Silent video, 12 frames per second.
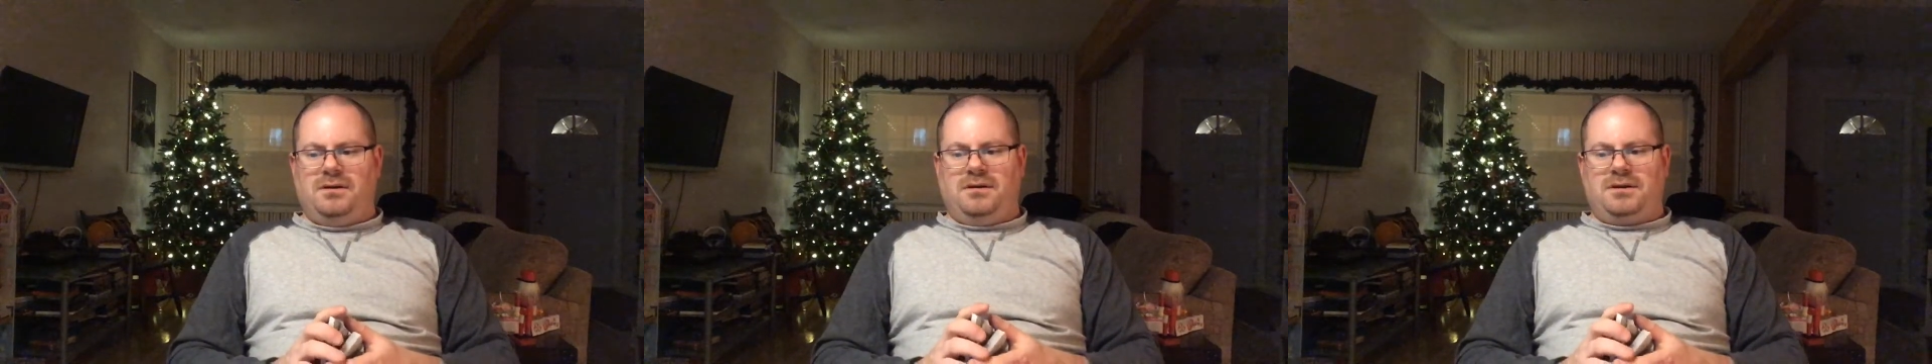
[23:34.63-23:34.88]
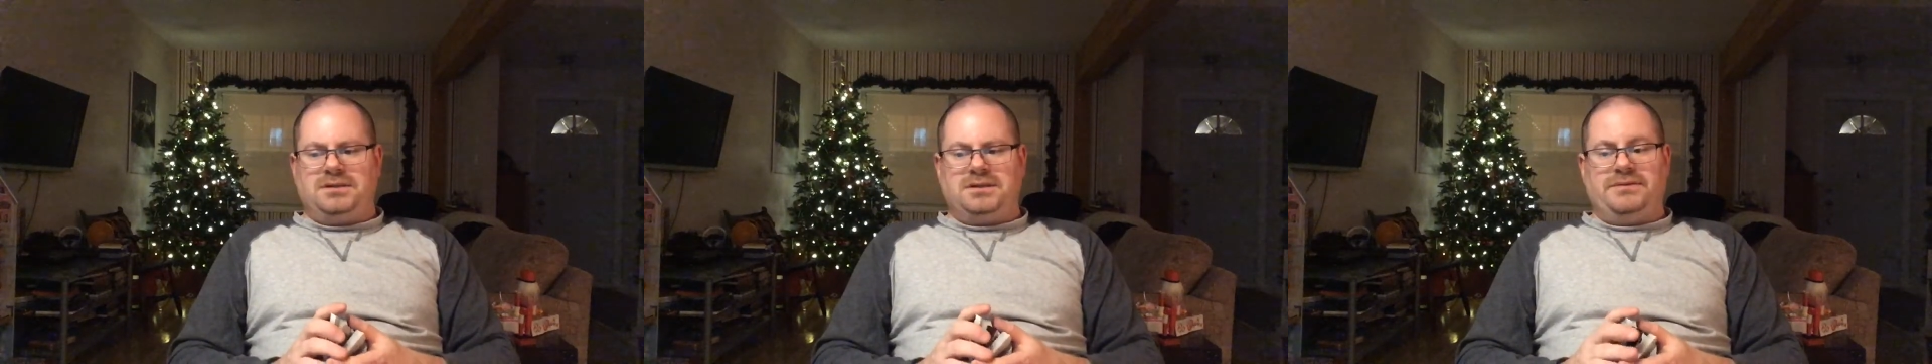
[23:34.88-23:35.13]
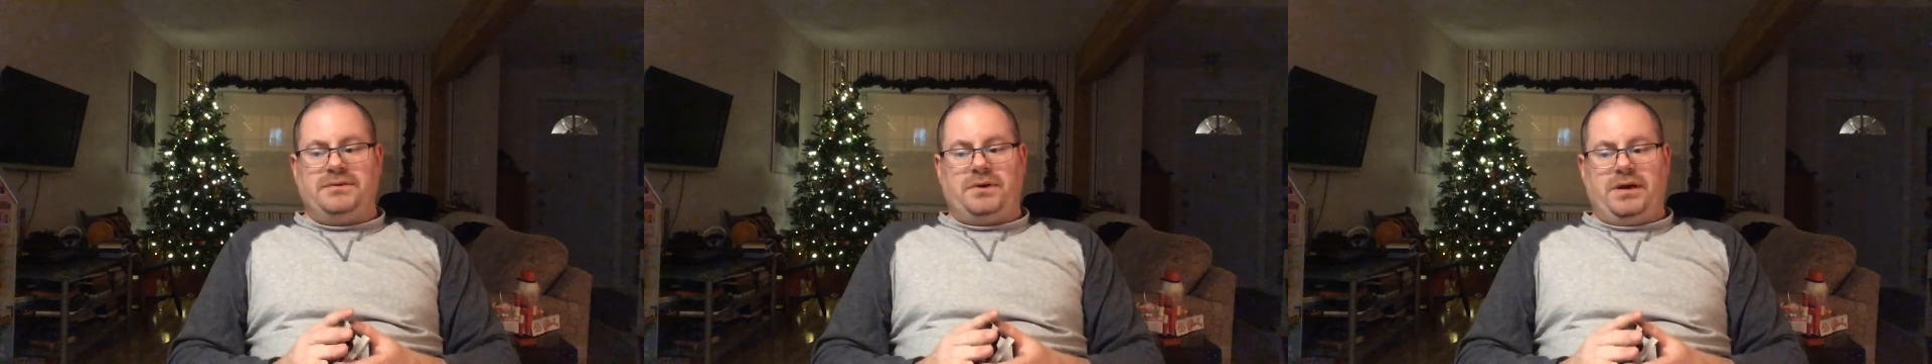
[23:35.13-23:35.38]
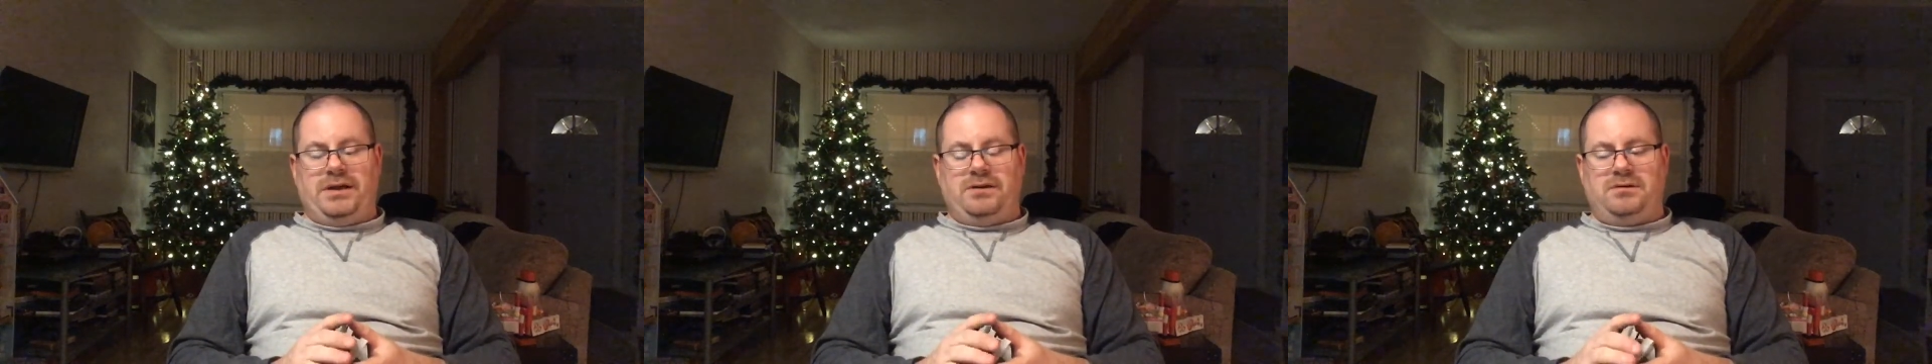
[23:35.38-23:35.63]
Because living
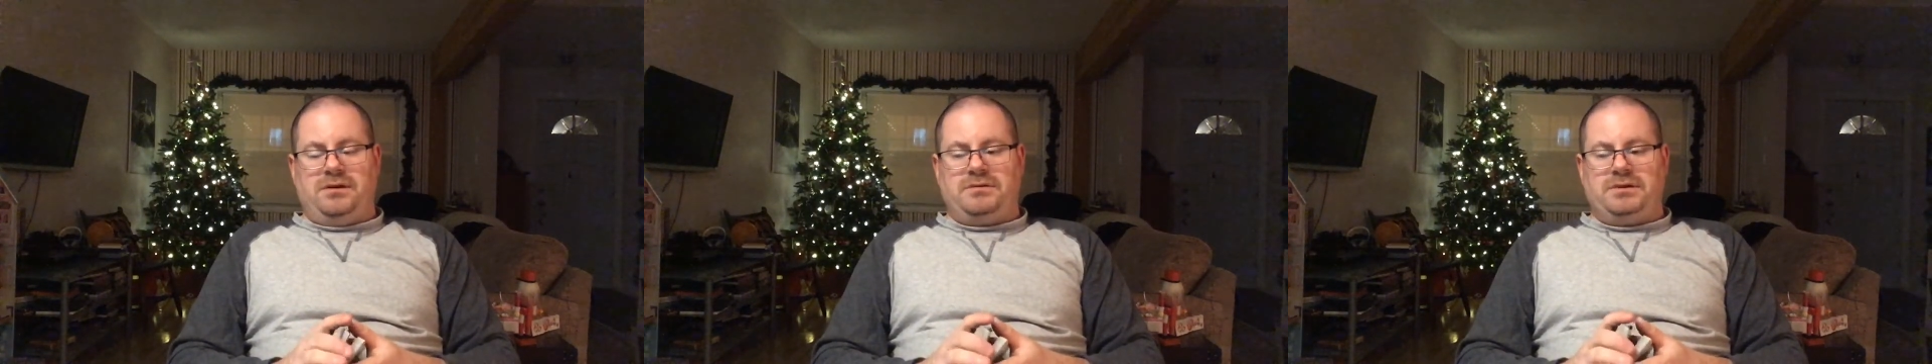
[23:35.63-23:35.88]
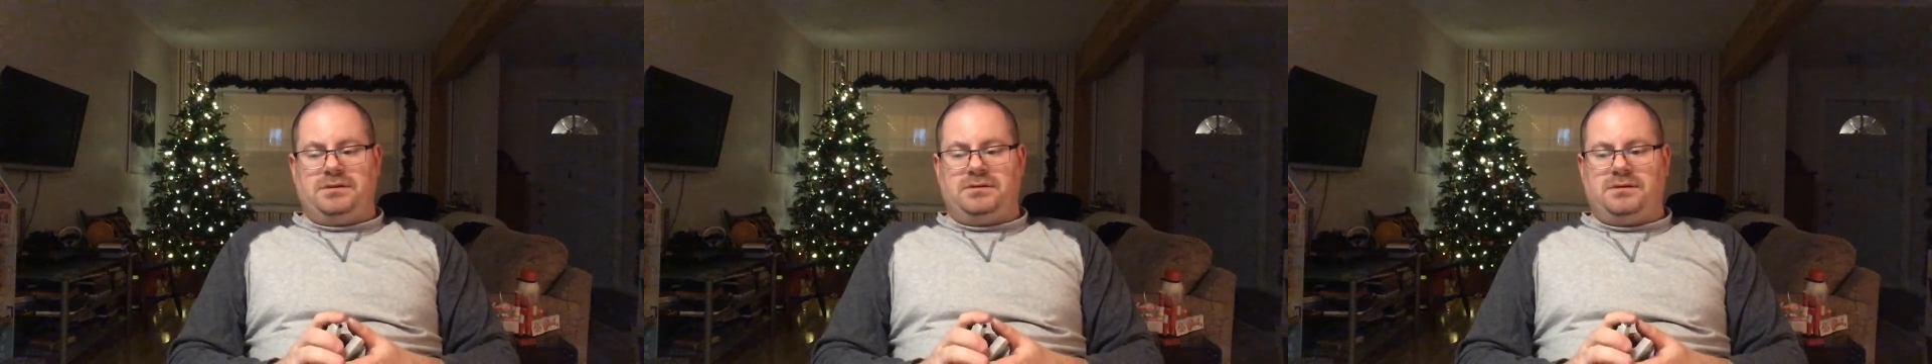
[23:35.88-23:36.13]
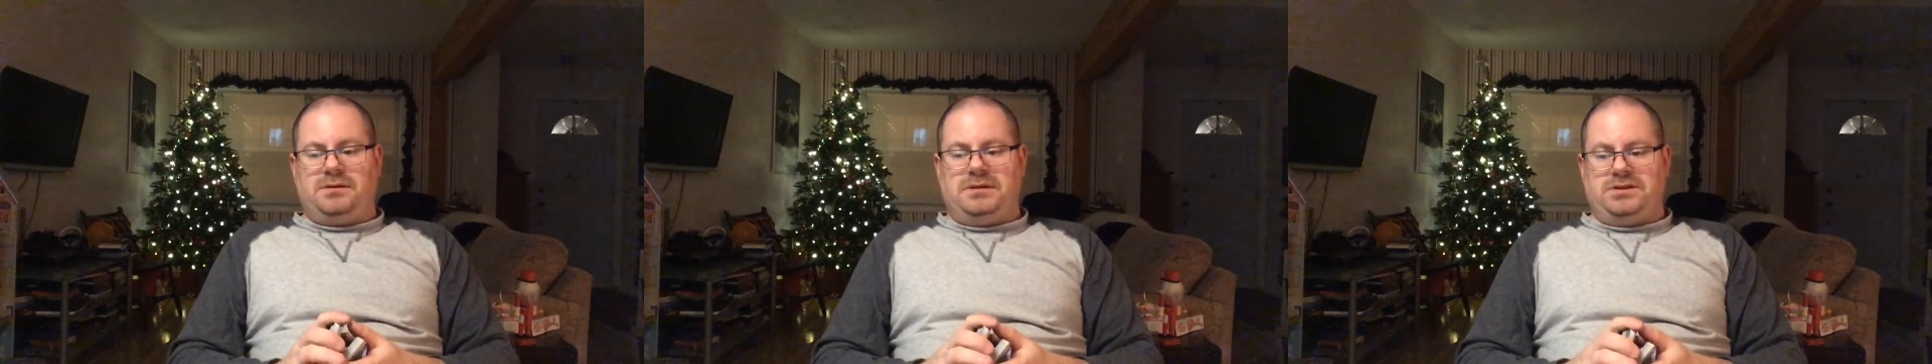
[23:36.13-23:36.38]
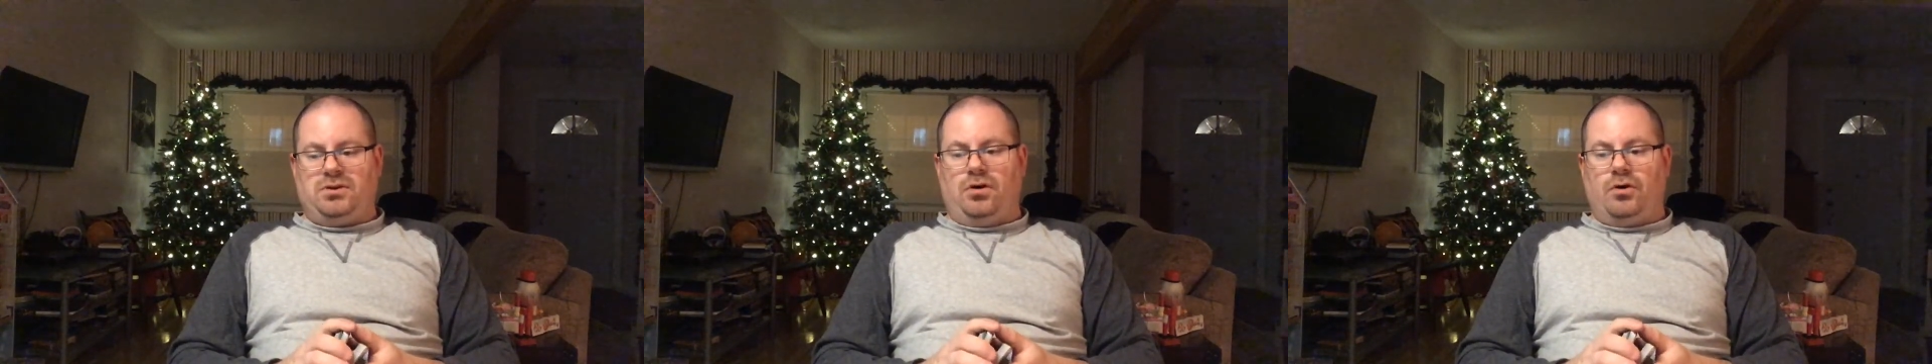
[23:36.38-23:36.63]
where I do, I would. Oh,
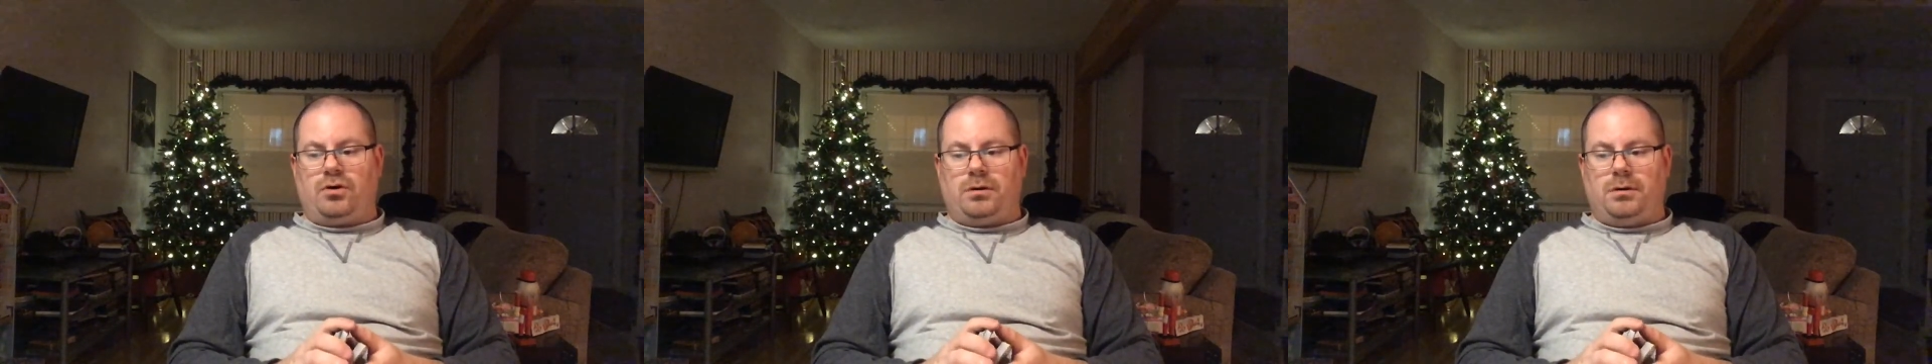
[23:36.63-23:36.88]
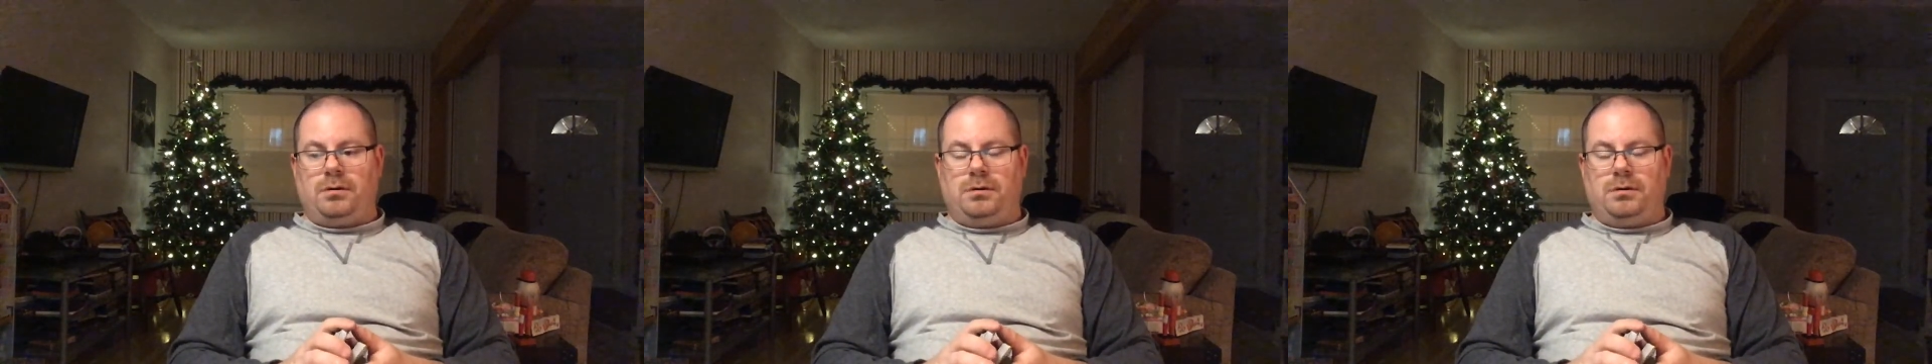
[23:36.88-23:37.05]
it's Euchre.